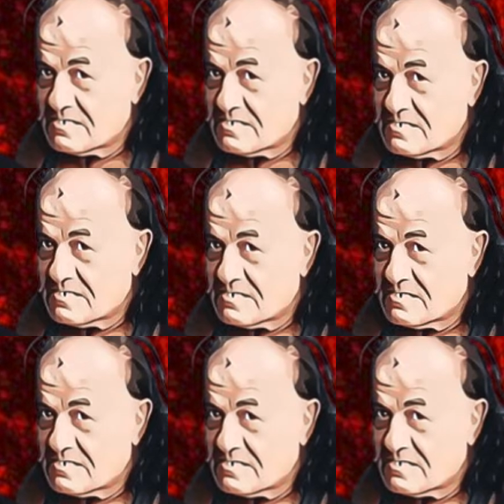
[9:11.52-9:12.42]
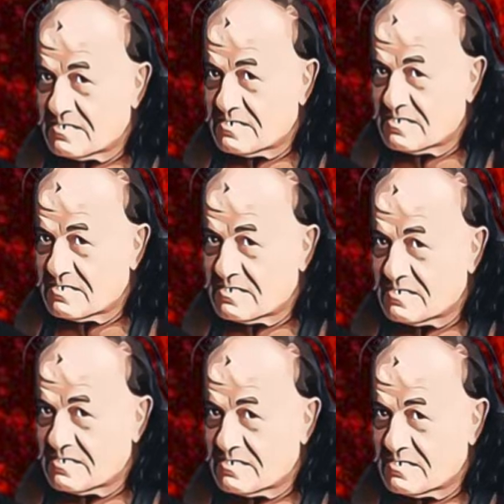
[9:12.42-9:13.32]

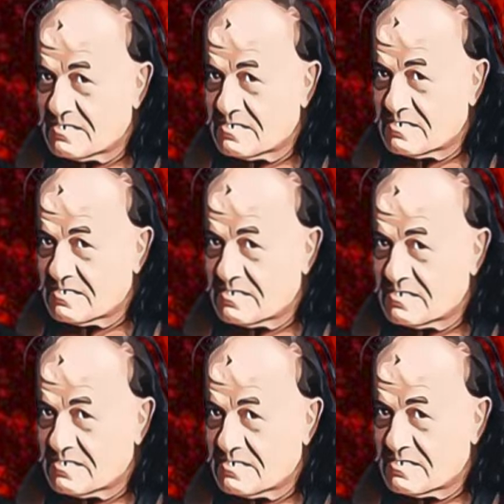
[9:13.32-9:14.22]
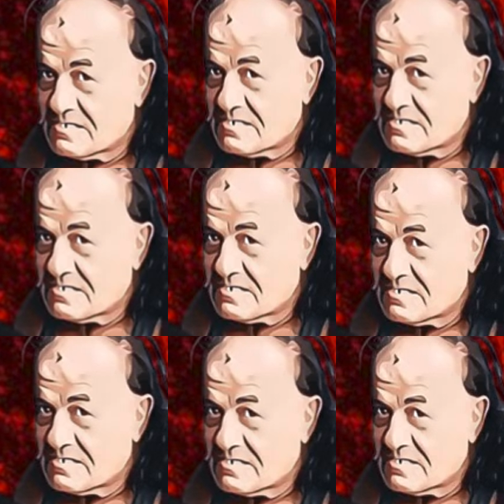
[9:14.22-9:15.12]

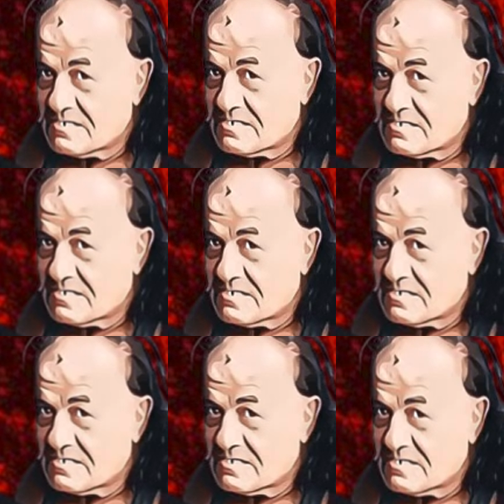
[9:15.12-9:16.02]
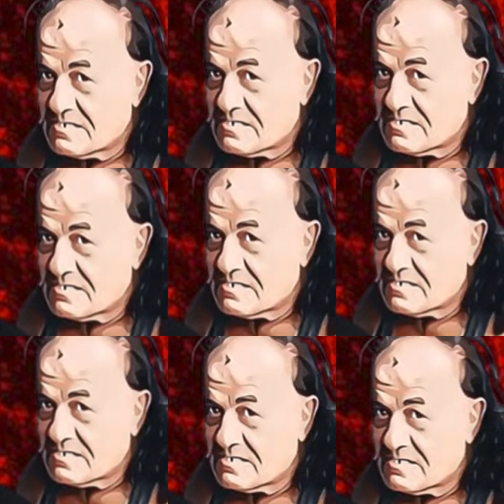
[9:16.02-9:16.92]

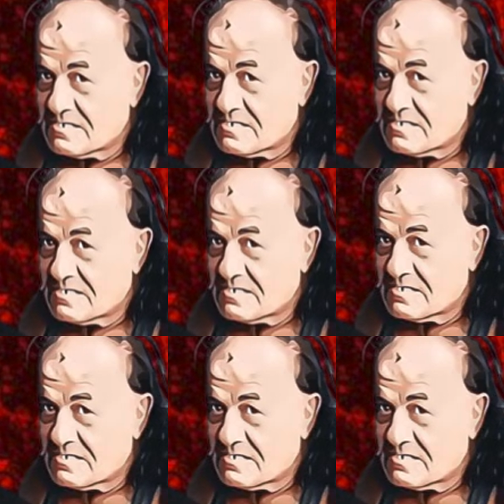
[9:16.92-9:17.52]
(not speaking)